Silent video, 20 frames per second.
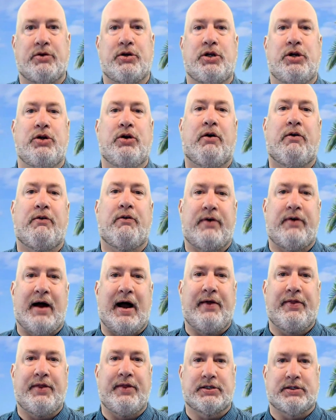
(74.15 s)
you don't
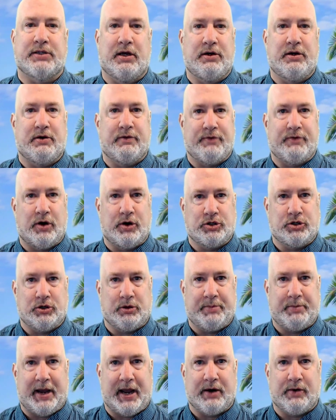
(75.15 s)
find this under virtual
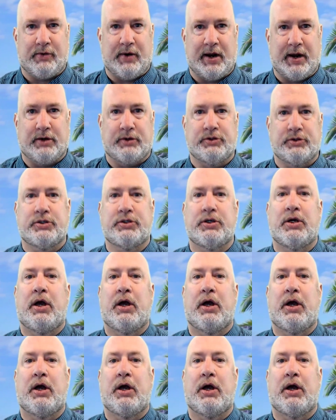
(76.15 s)
backgrounds.